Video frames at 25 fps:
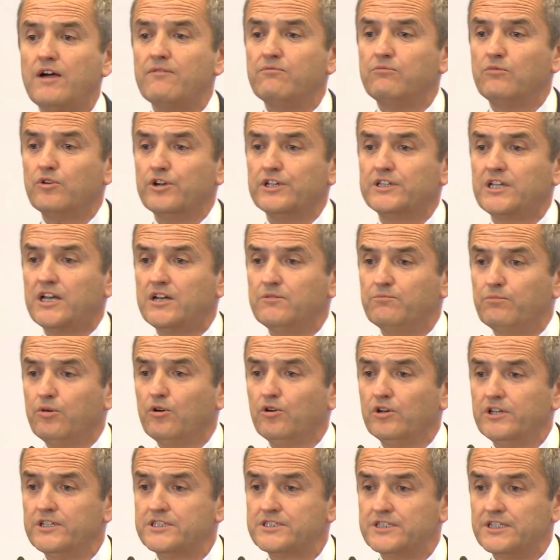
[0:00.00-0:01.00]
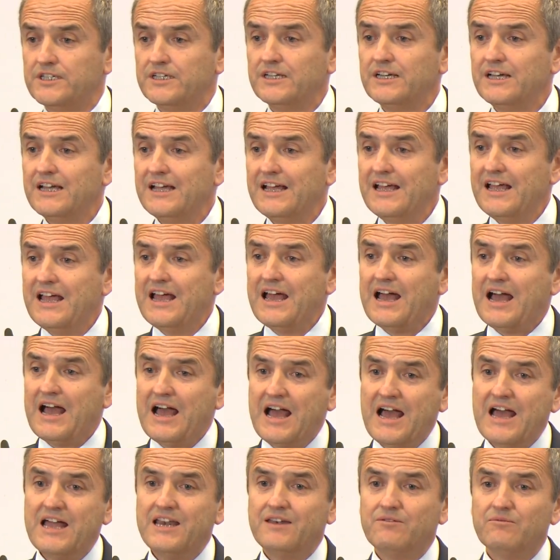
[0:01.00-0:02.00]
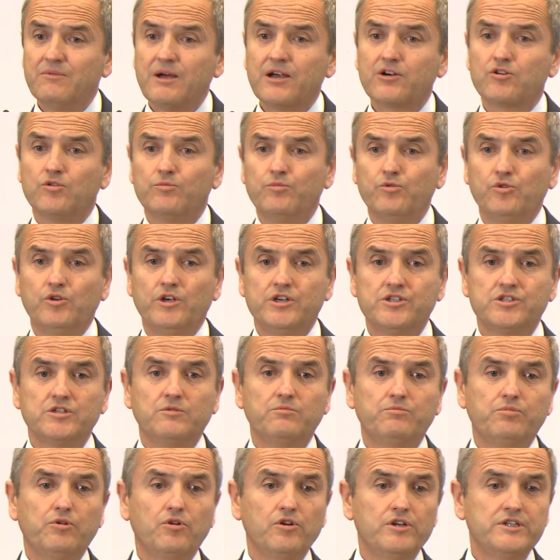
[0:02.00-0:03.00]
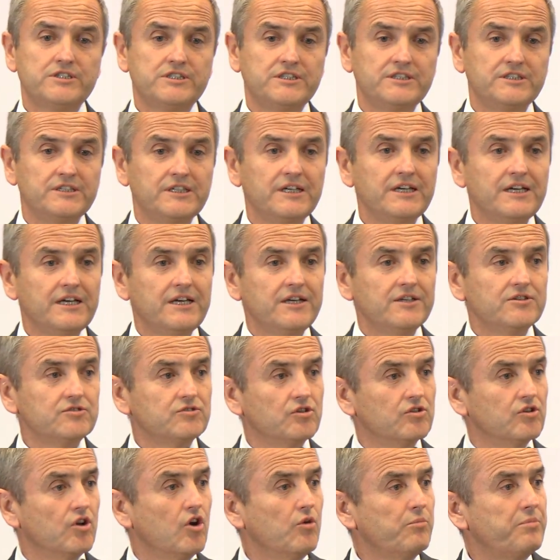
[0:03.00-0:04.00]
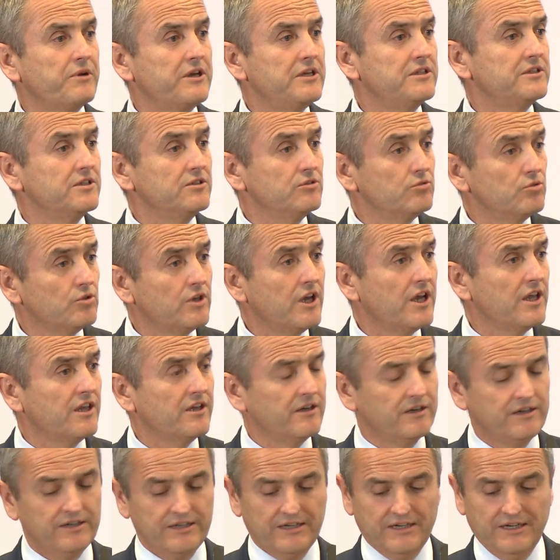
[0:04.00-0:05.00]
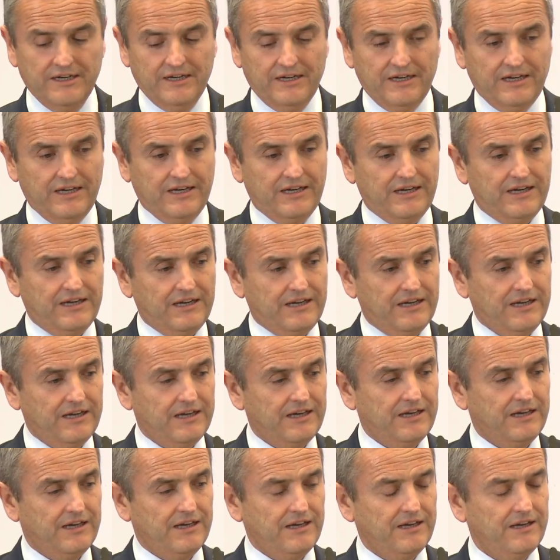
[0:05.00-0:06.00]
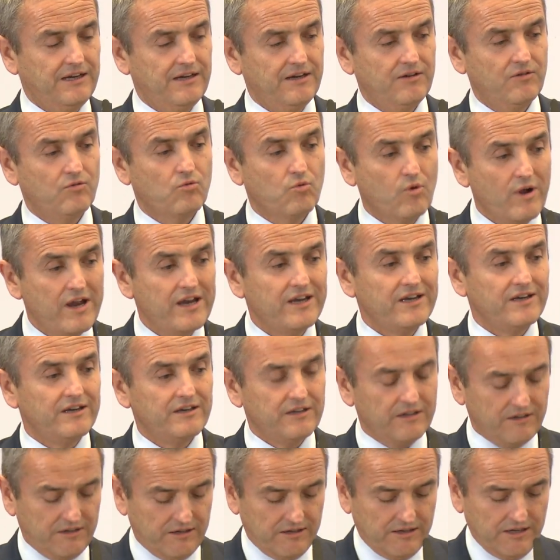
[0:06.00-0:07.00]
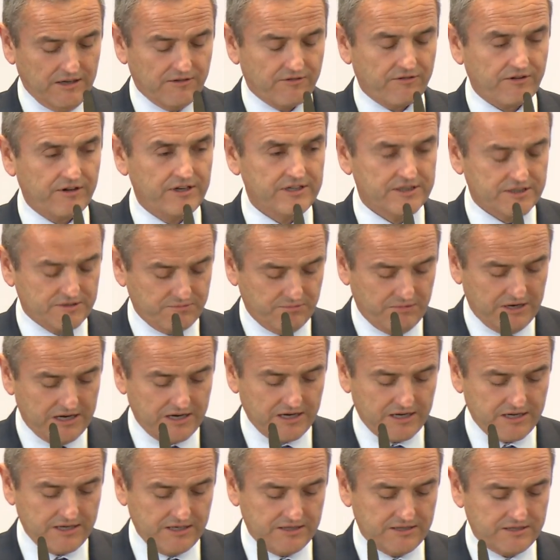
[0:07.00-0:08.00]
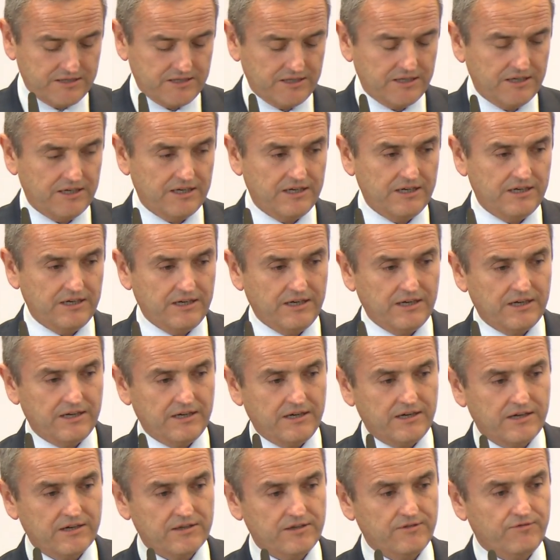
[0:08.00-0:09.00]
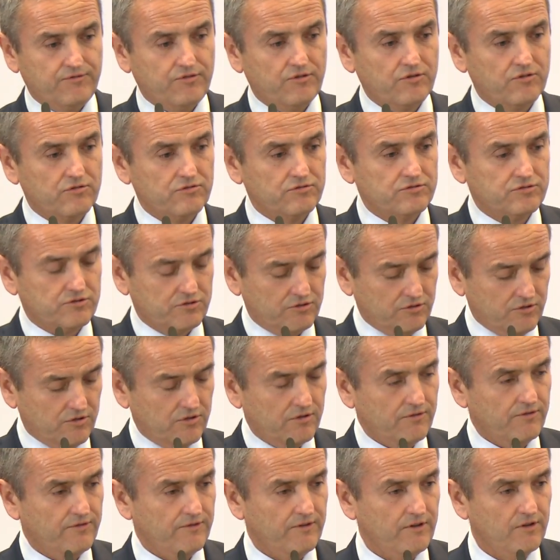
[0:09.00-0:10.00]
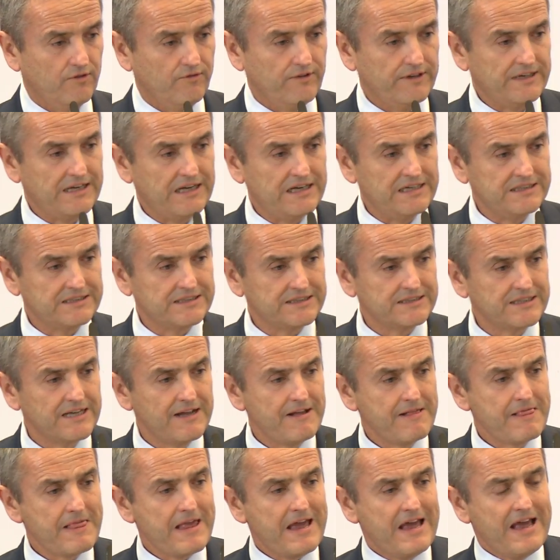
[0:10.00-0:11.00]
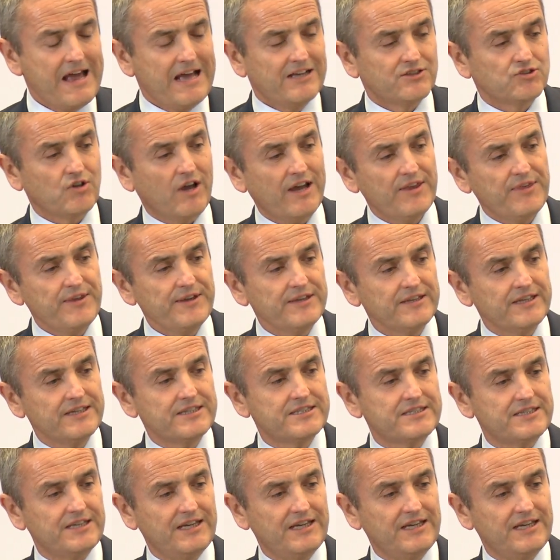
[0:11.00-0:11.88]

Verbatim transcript: have monetary policy and macroprudential policy sort of operating together uh, uh, uh when risk markets uh, are the focus of, of, analysis. So I think this,